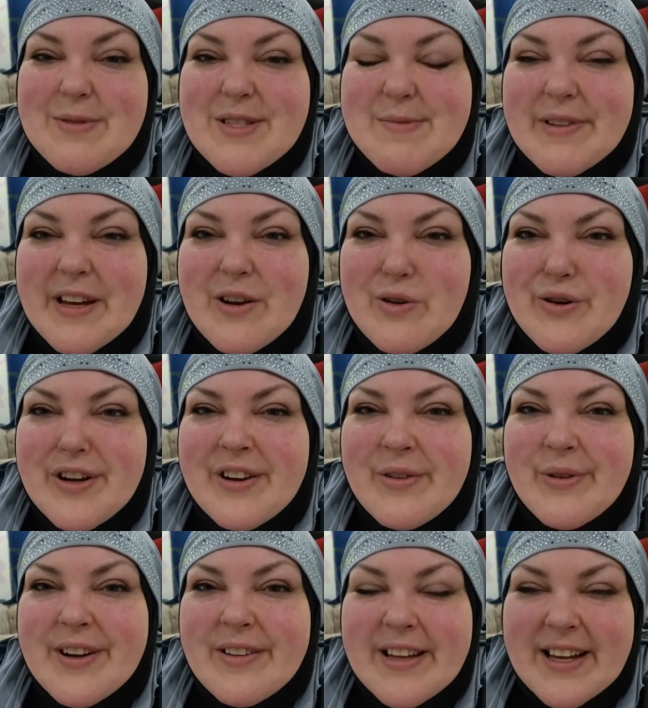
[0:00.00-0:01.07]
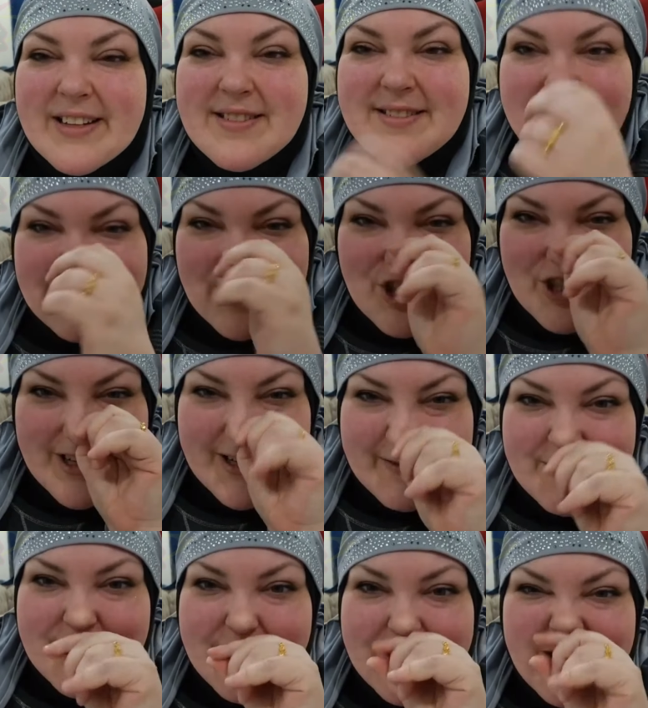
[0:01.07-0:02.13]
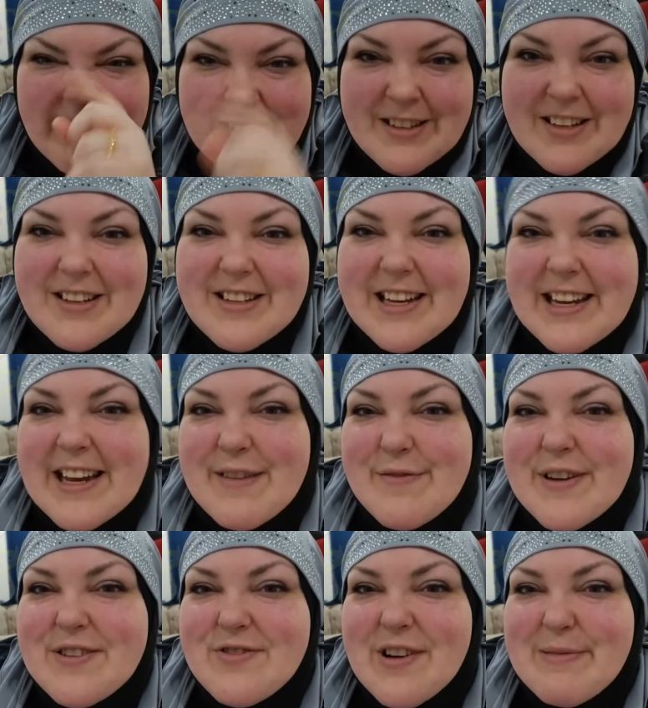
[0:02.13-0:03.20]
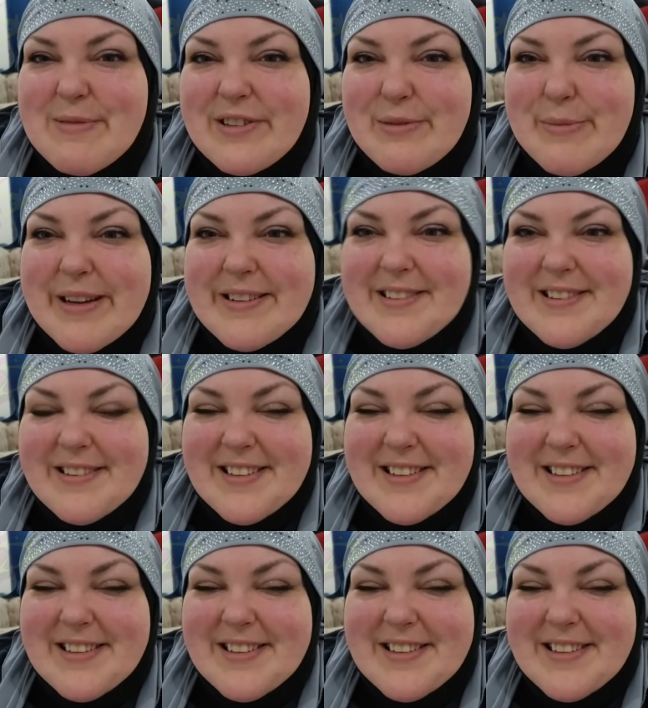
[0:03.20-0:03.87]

It smelled like coconut oil and sugar. It was good. Yeah, I ate face scrub a little bit.